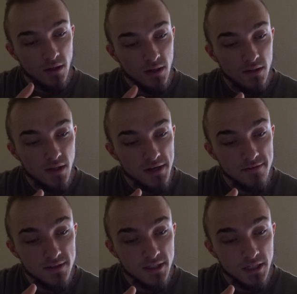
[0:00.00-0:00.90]
In life,
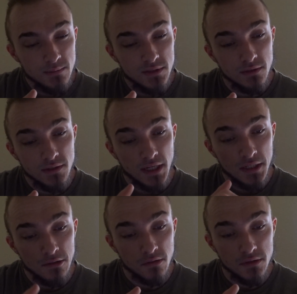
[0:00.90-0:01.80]
at times, your
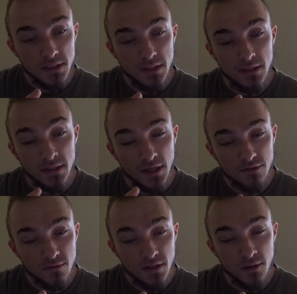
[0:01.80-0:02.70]
daily routine can
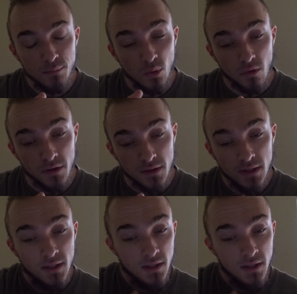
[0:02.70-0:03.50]
definitely get boring